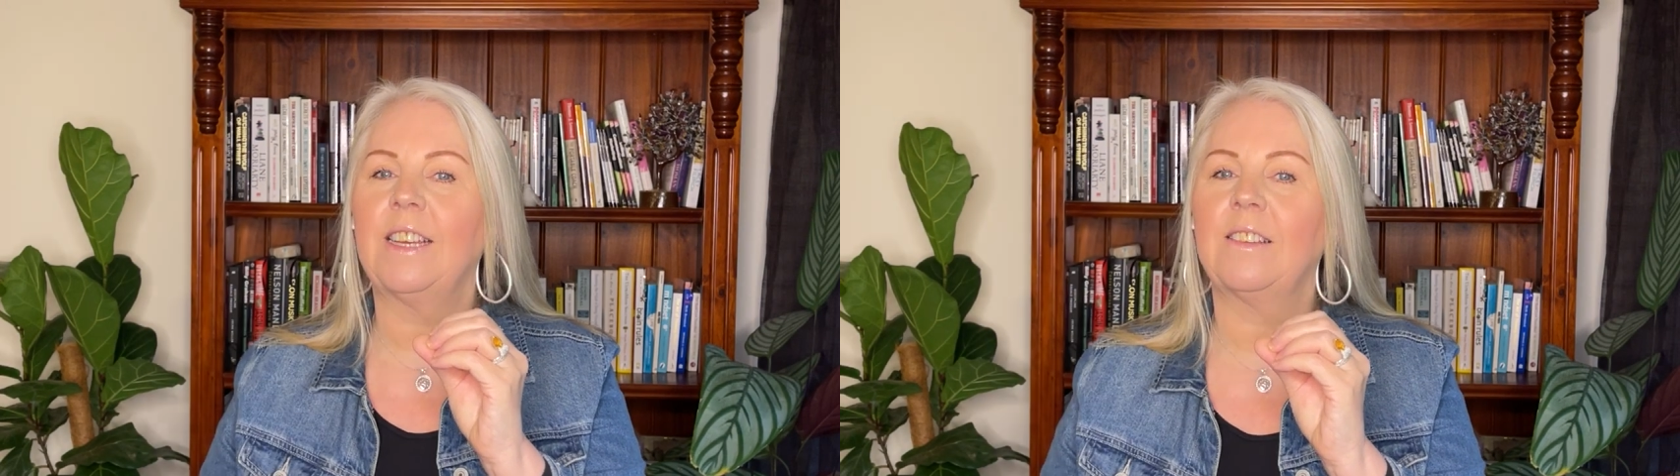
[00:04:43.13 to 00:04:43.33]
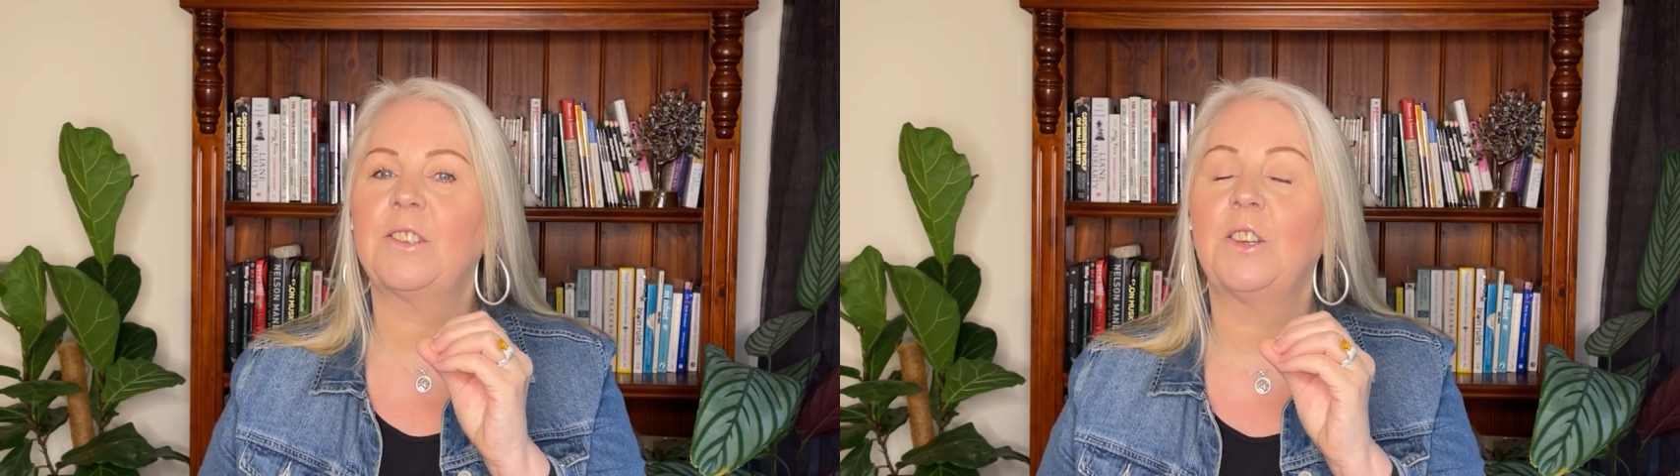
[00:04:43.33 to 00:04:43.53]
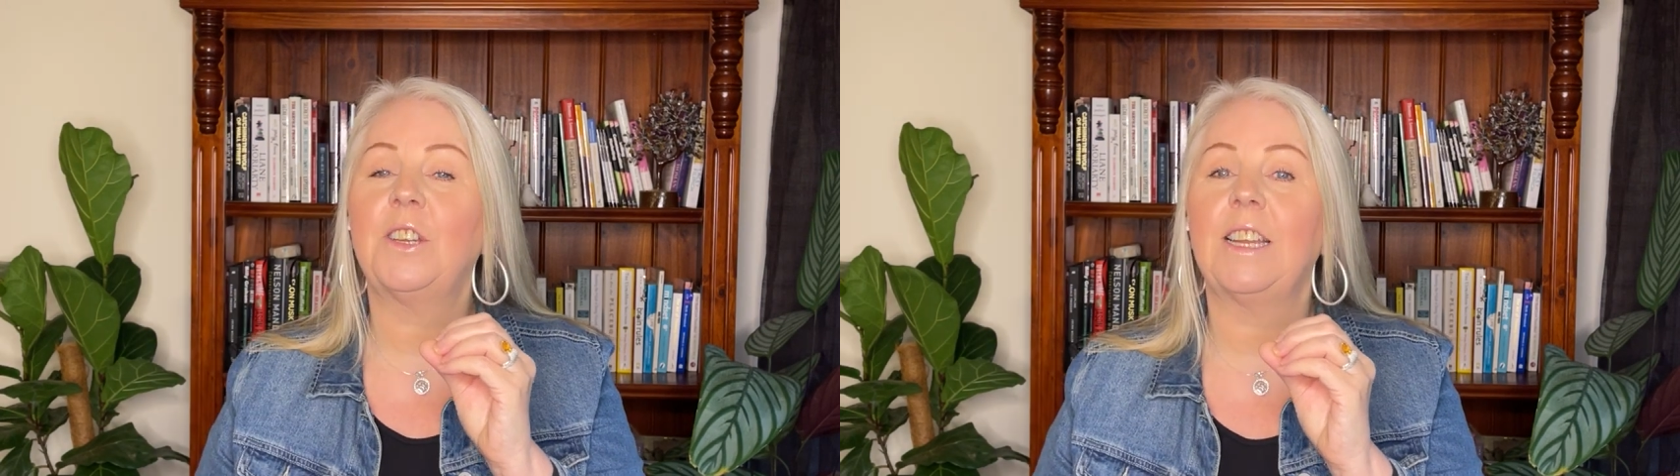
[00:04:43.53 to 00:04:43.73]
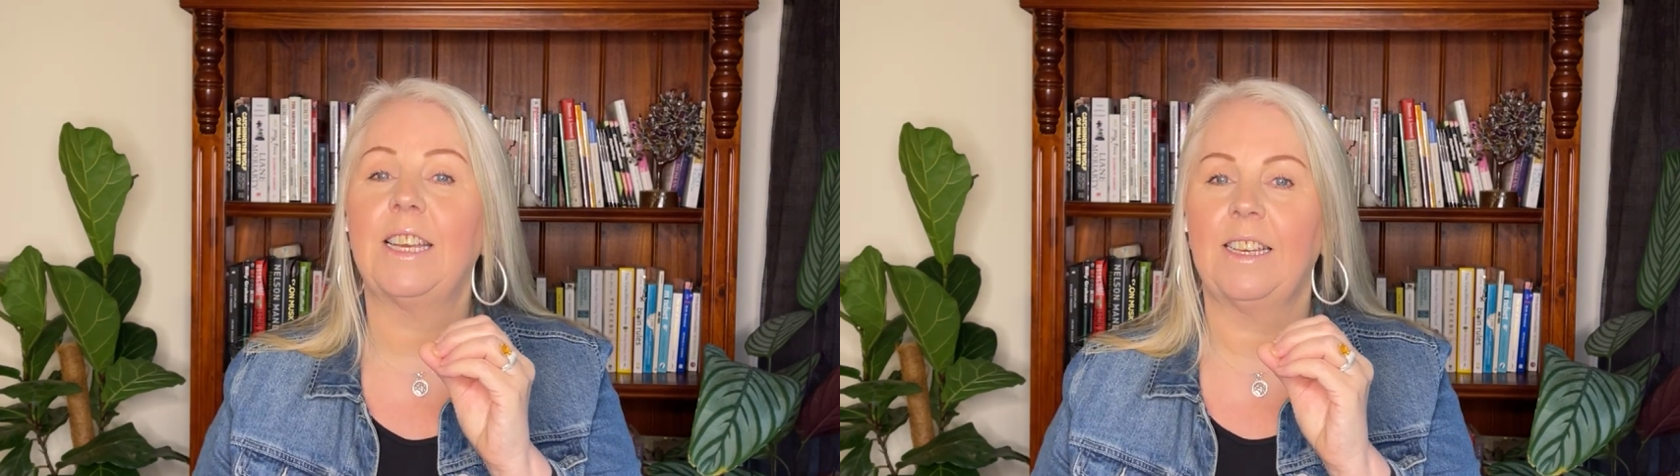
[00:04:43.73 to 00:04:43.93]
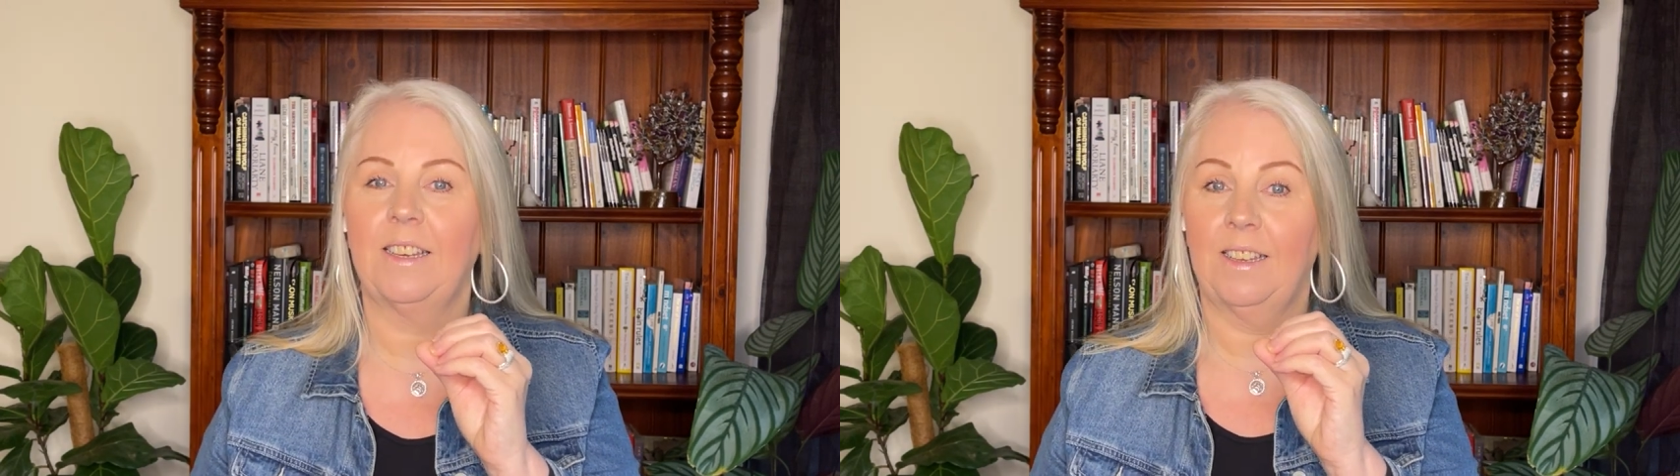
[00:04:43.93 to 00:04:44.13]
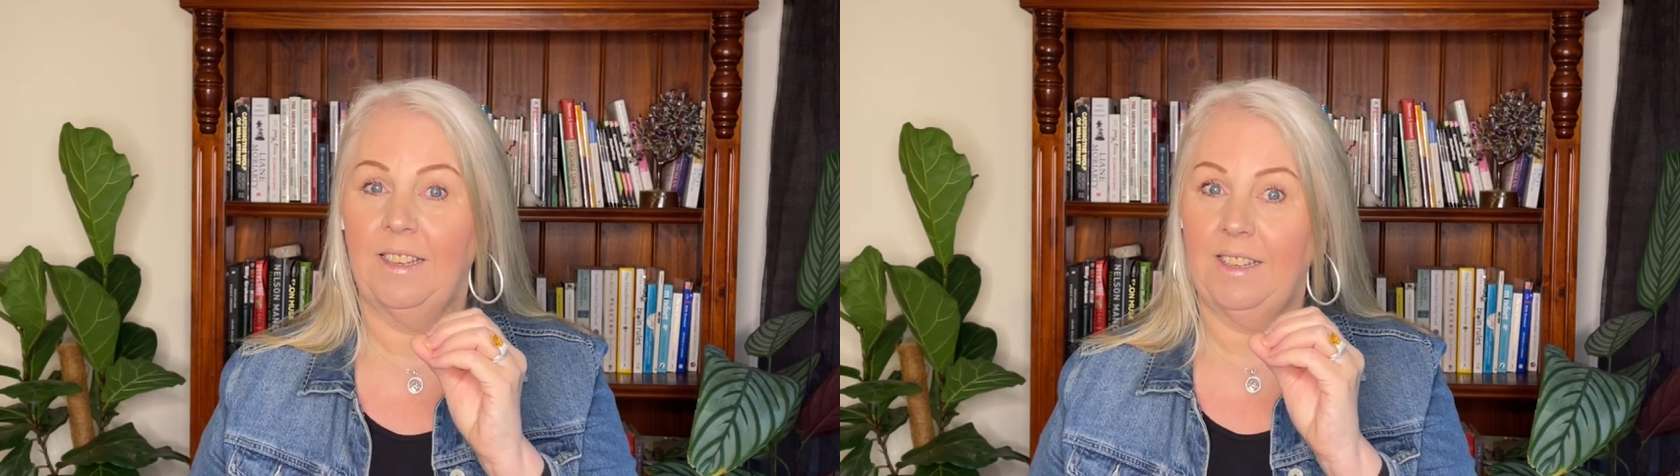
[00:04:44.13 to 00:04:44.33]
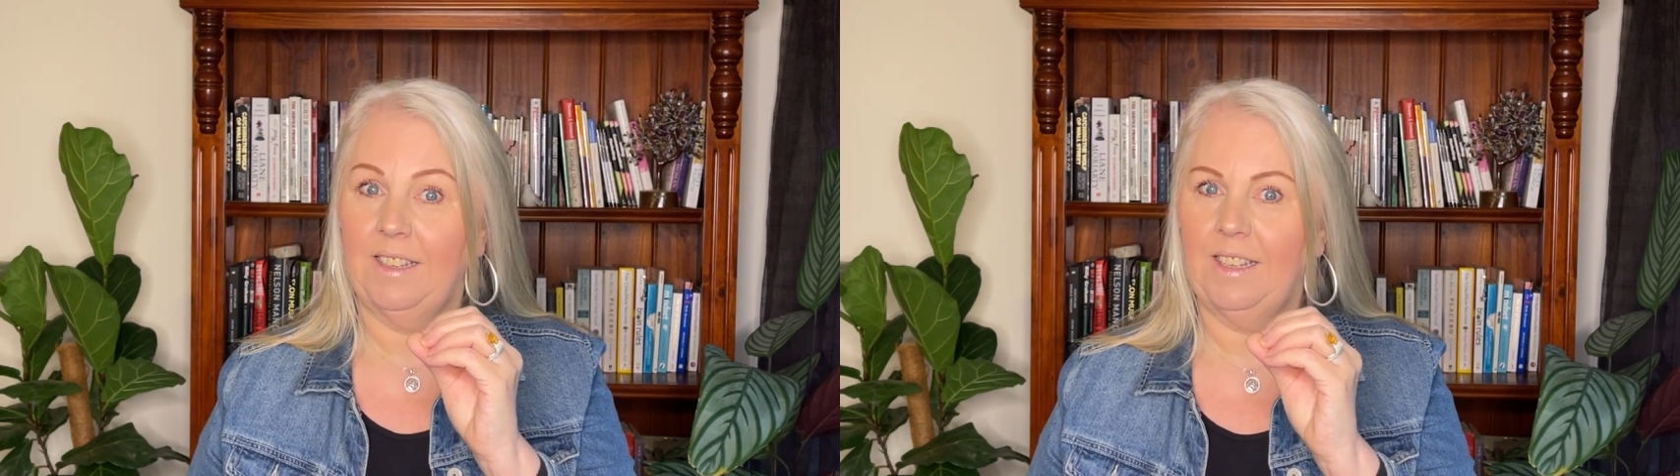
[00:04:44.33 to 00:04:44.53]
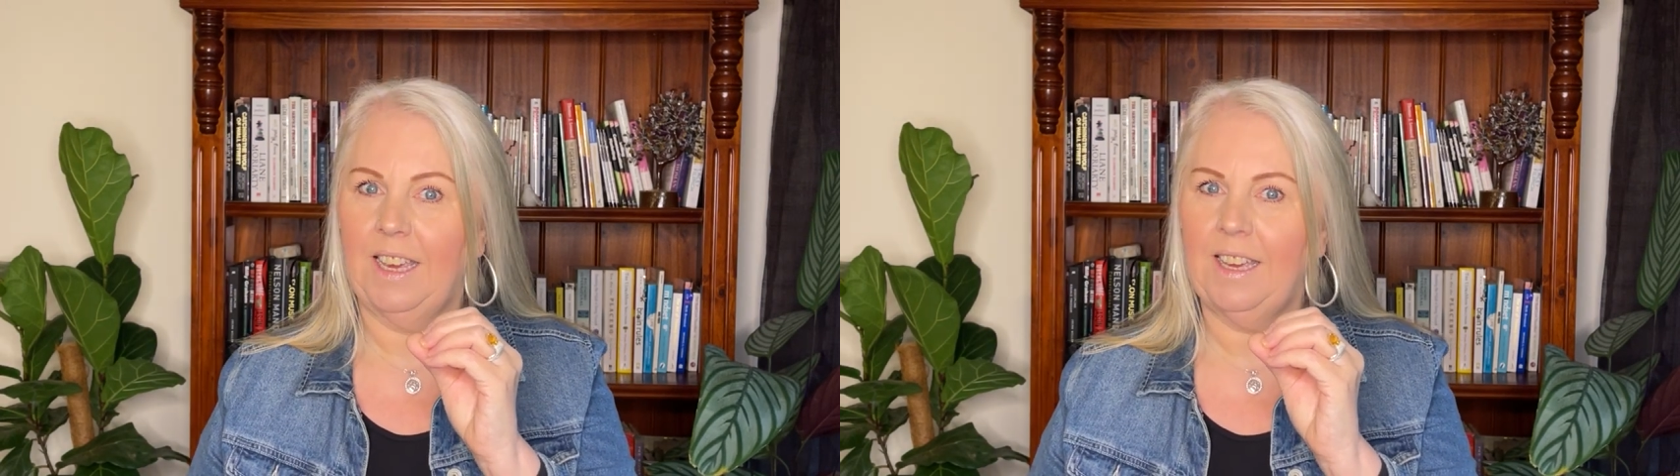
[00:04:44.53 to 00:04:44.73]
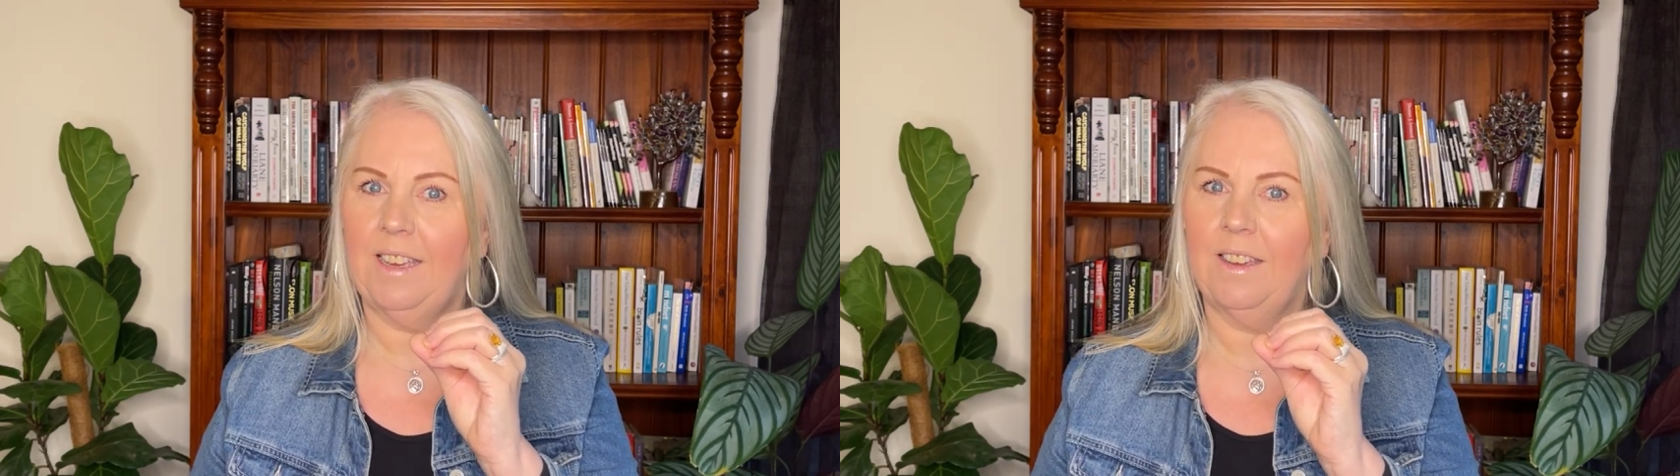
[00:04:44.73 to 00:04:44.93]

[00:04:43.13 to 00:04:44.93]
externally. Yeah?